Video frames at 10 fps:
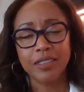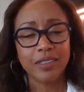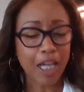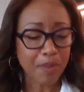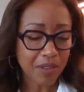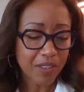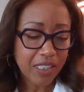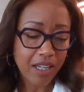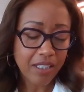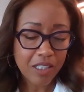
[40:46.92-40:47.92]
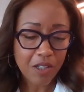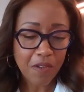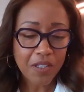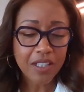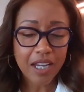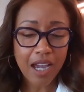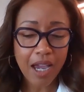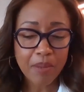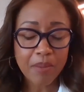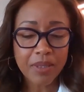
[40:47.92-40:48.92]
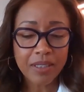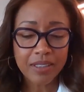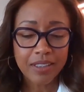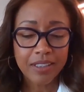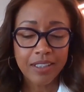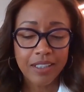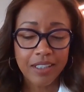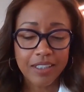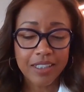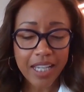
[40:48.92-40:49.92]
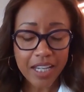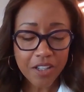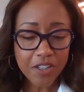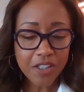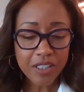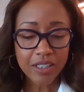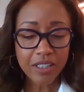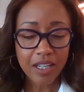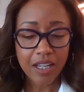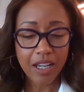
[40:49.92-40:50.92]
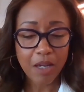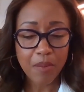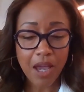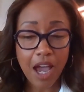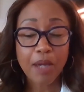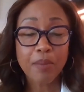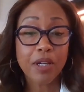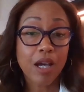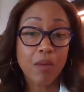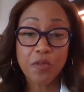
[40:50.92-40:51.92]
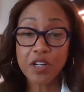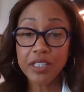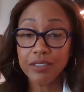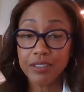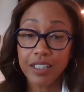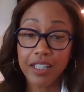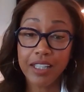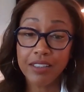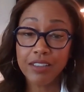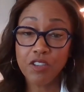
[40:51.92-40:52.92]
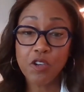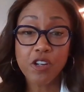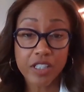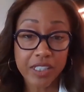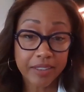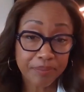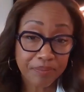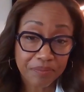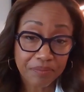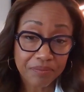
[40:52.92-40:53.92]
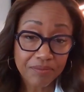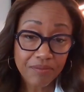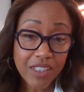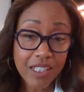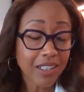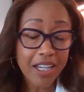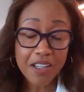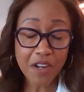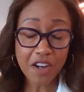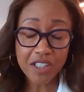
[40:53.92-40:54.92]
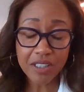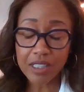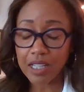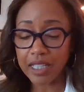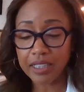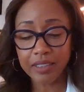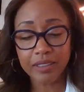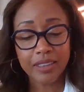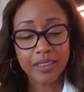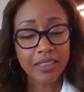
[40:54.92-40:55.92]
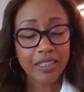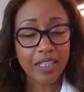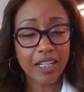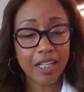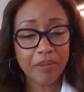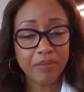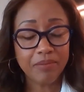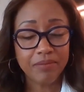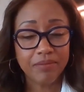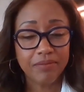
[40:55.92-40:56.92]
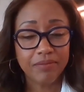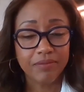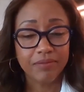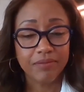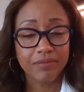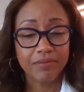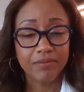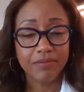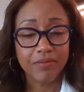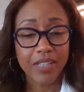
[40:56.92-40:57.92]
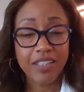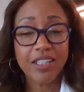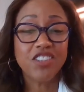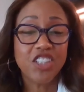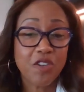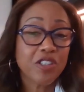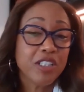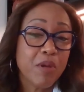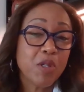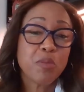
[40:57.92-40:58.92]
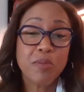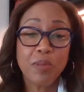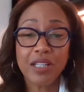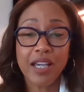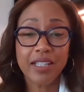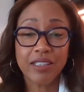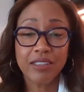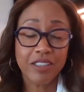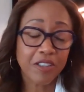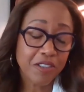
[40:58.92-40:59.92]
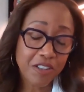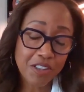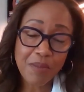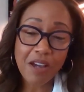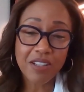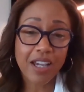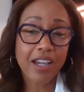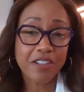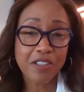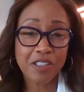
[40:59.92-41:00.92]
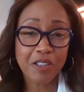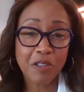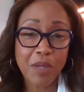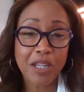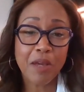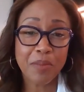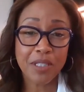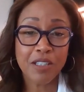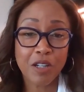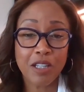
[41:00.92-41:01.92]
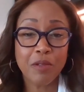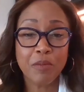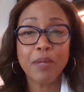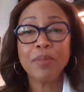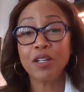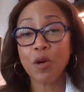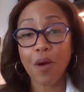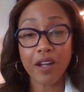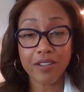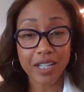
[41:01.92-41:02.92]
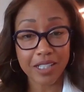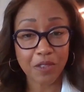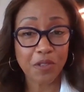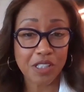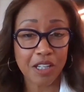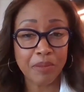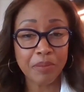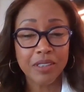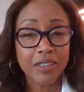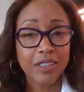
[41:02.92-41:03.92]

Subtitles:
types of lasagna. So I feel like I'm layered. I'm comforting and nourishing like a very good lasagna. Um, and that generally most people like. There's some outliers. May not be. It might be an acquired taste for some,